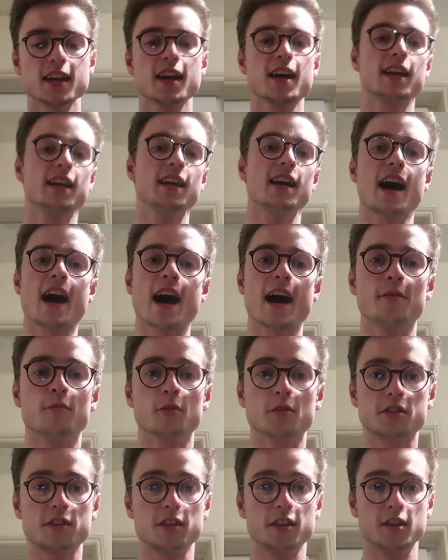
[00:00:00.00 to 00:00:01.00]
day and
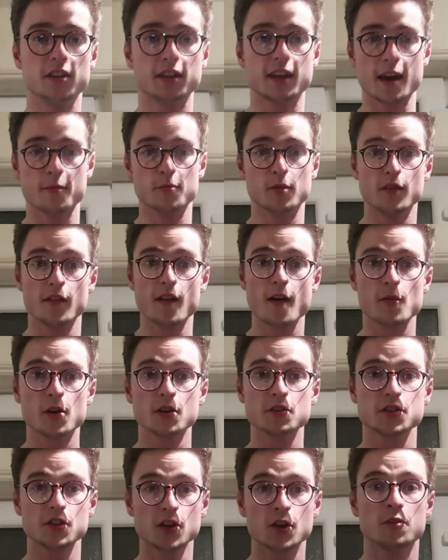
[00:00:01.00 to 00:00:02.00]
we'll see you again with another
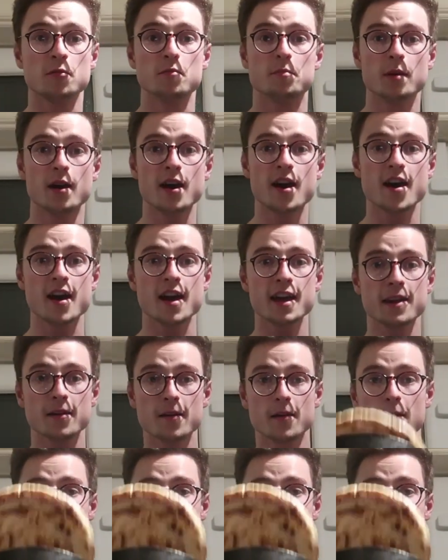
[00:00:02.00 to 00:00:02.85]
one soon. Bye!